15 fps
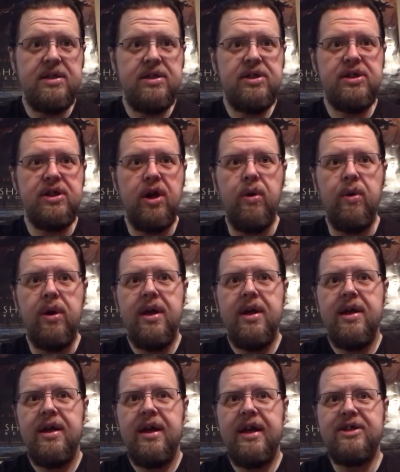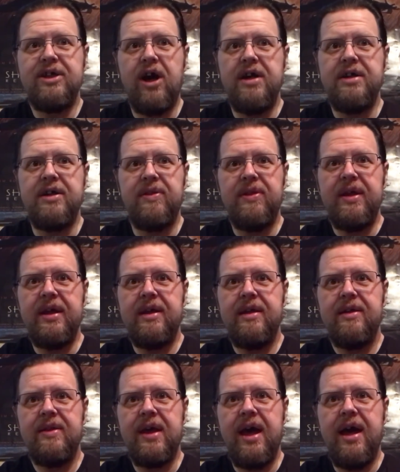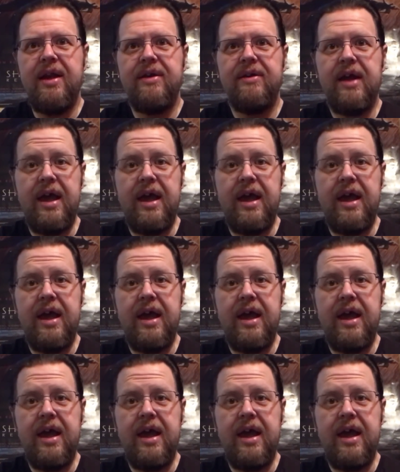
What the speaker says: So it's odd to think that